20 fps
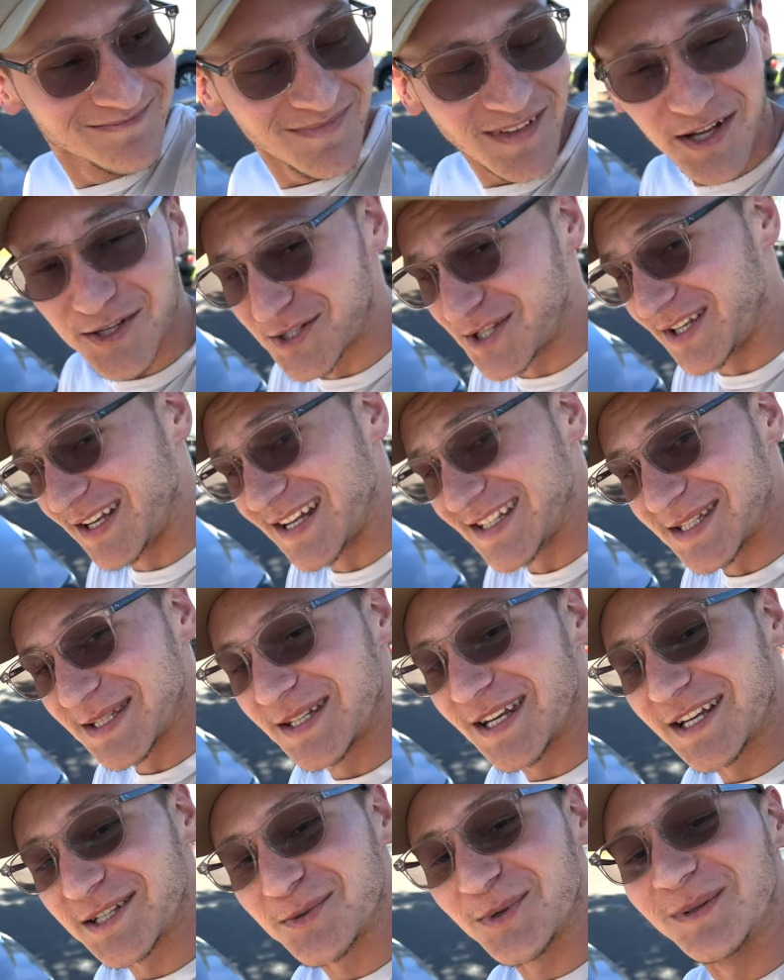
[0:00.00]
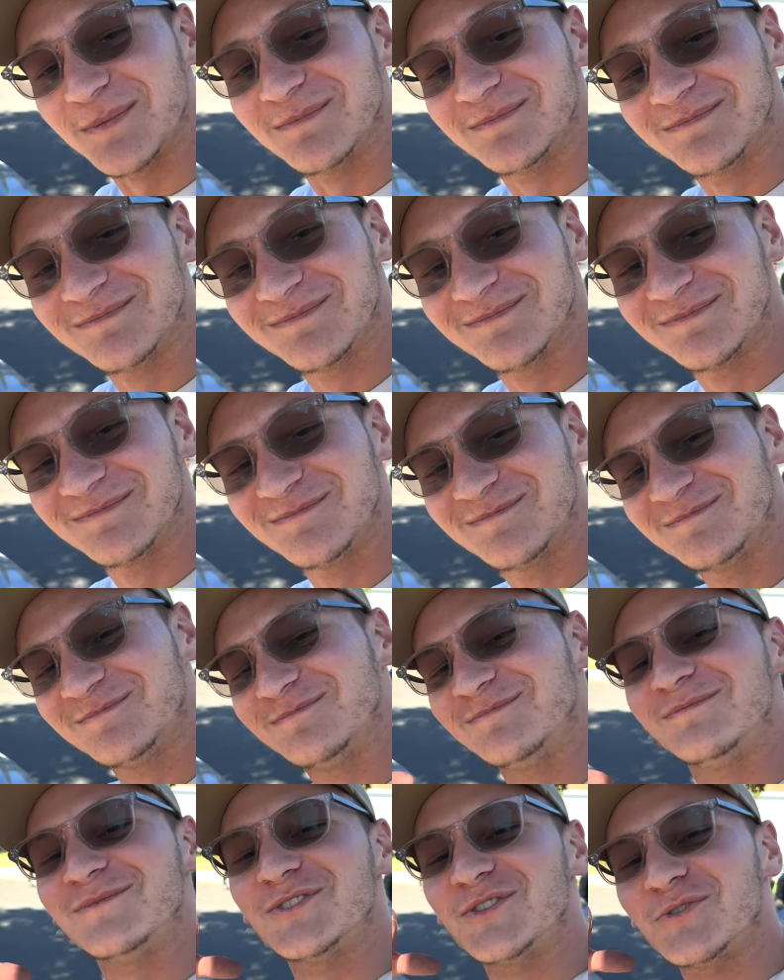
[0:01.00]
I'll see you guys in the next one.
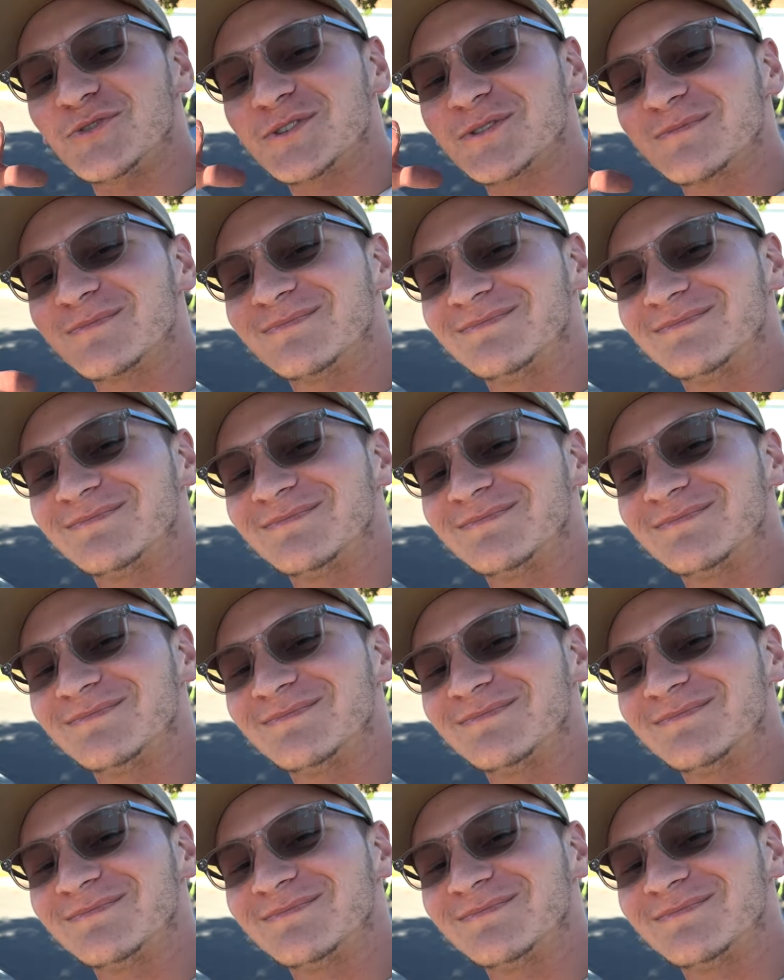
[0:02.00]
Shoots.